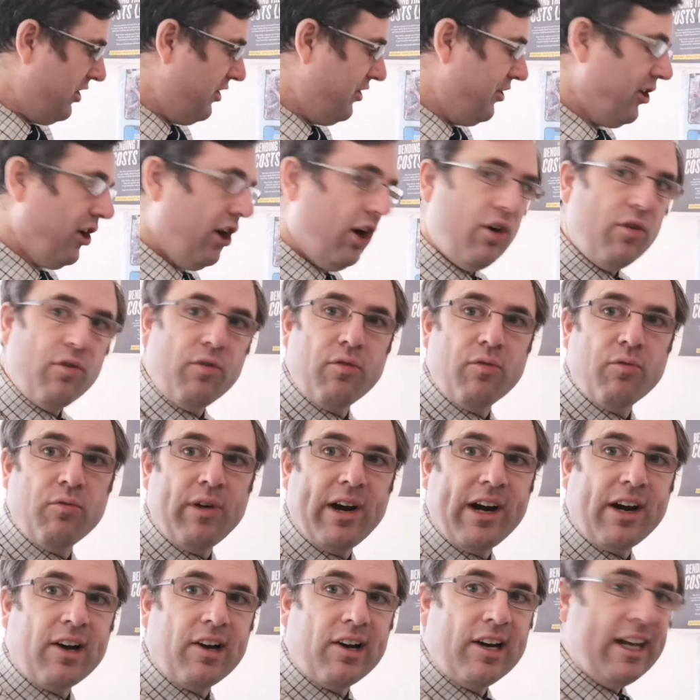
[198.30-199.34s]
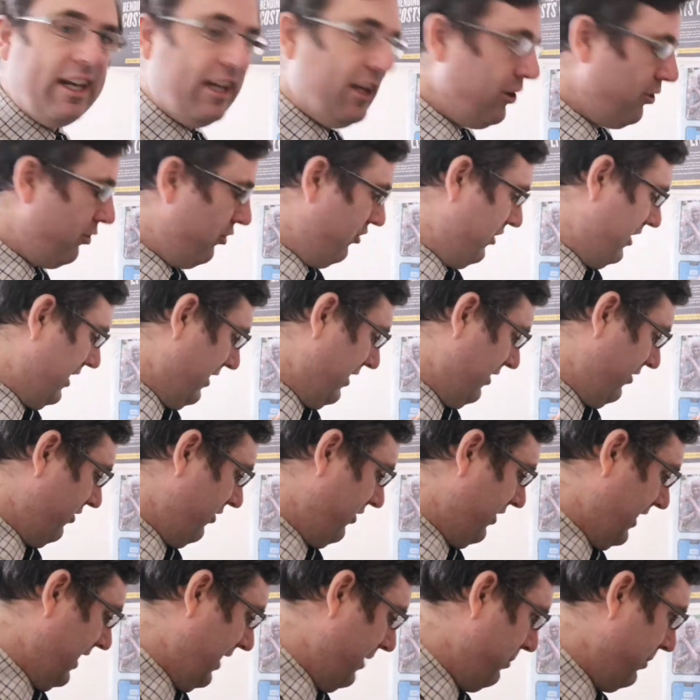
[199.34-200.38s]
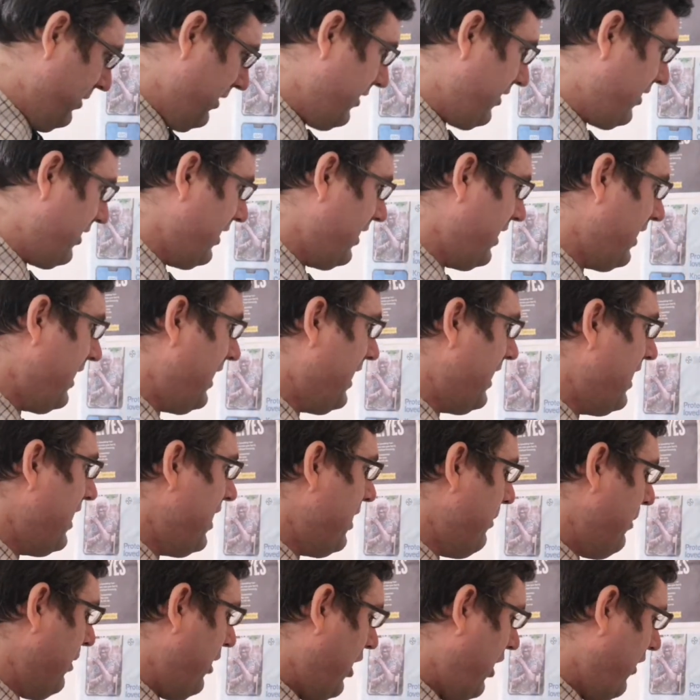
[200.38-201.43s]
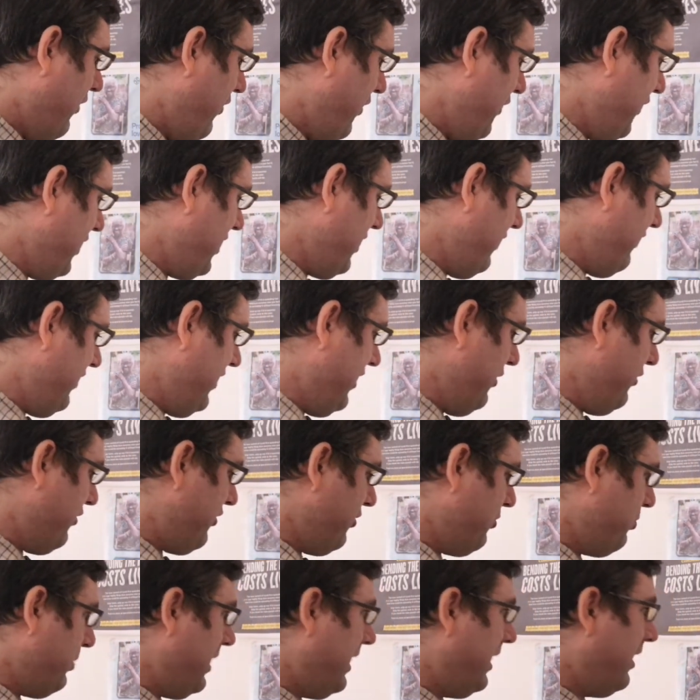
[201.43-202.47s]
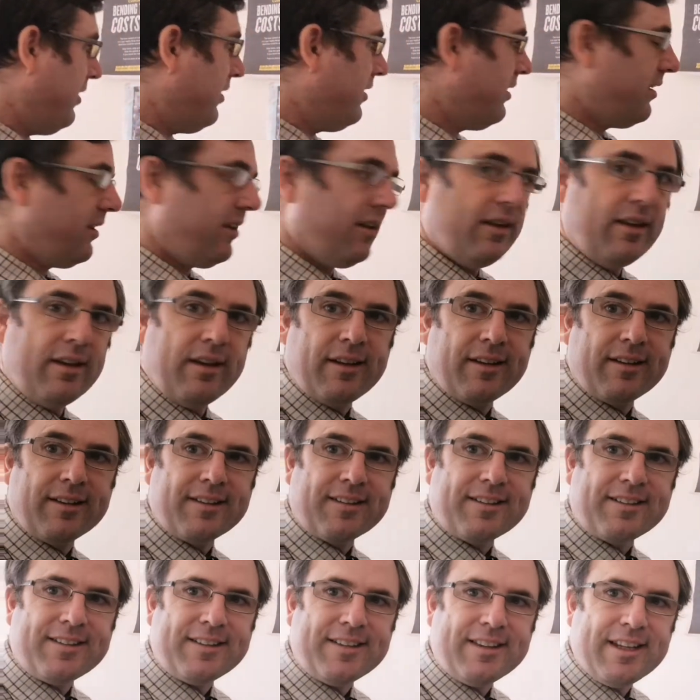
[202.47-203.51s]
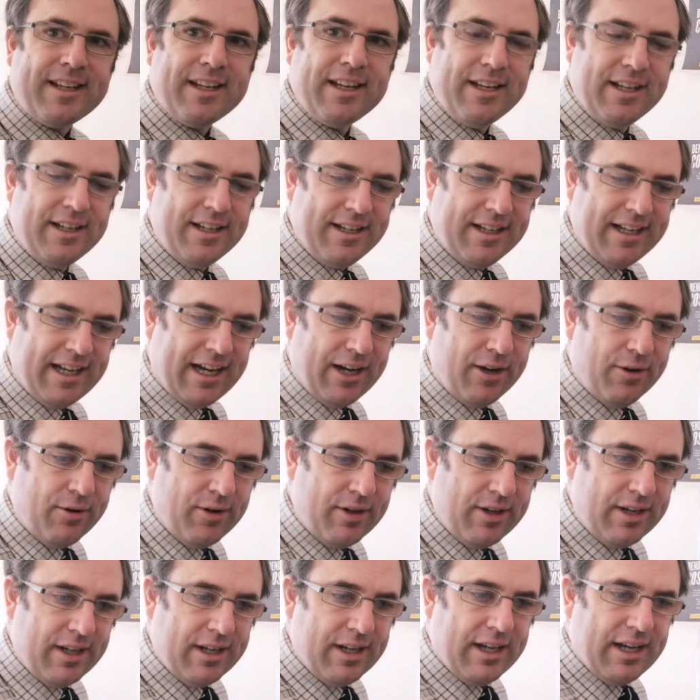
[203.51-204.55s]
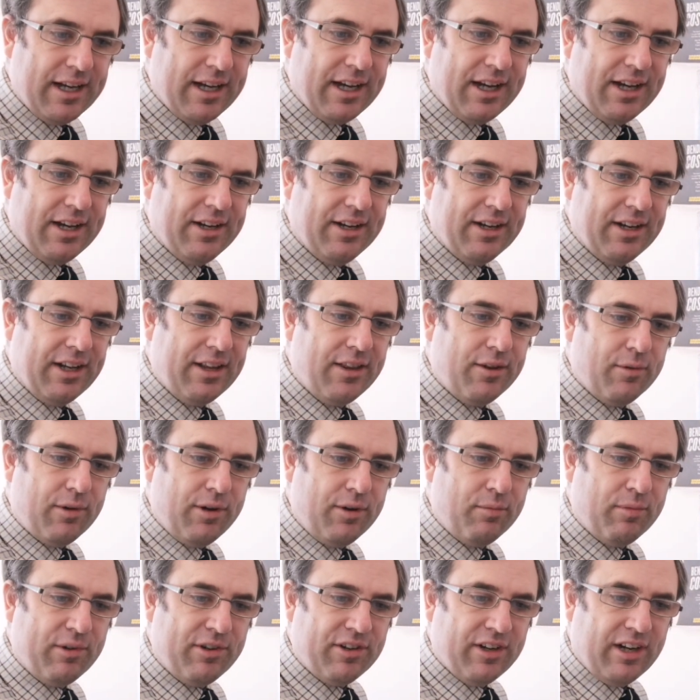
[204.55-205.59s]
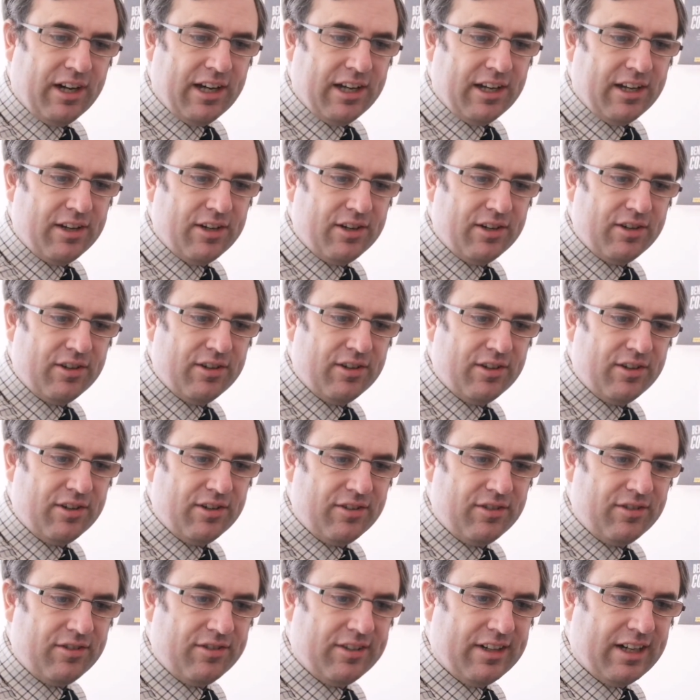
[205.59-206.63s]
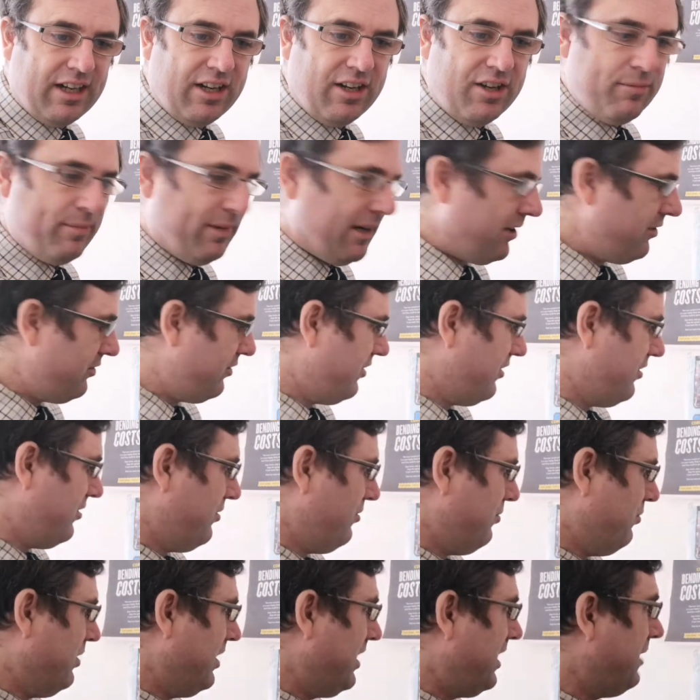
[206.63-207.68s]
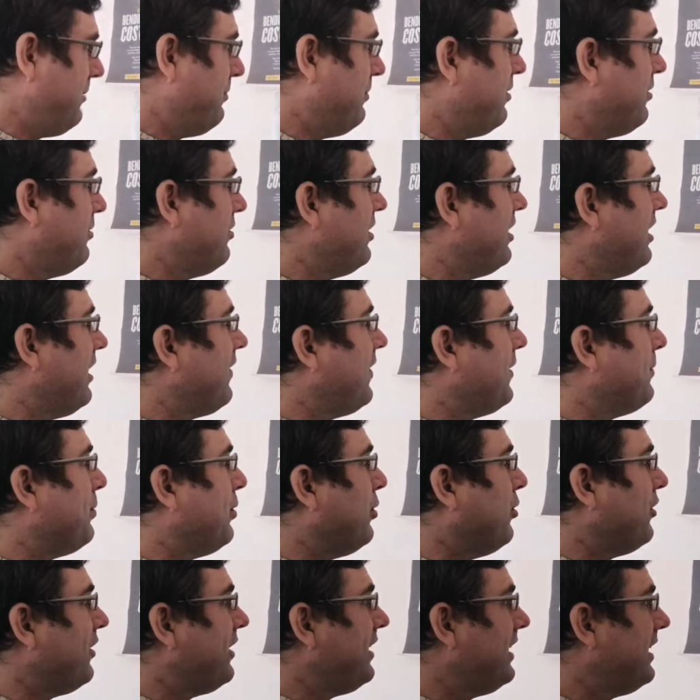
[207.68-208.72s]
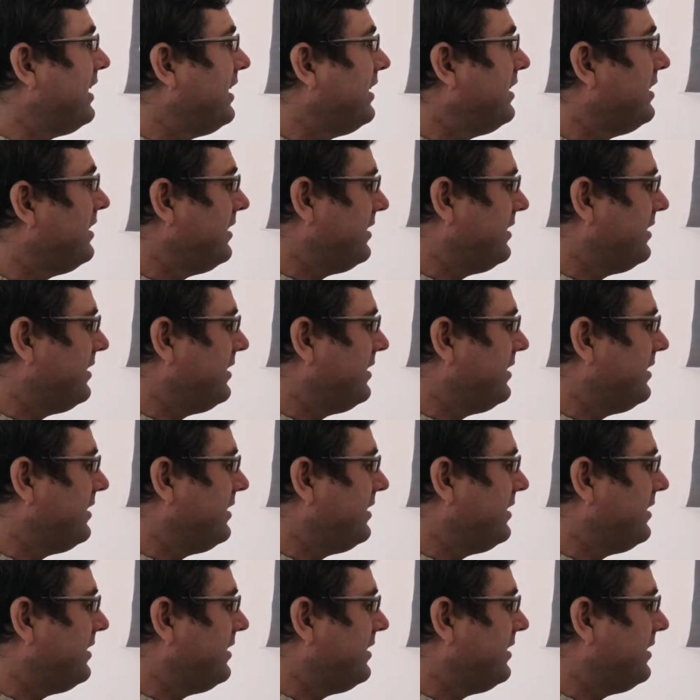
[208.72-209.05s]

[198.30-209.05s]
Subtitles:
Not regularly used, I should say, but often confused as well. Now, another one which I tell you about while I'm at the board here.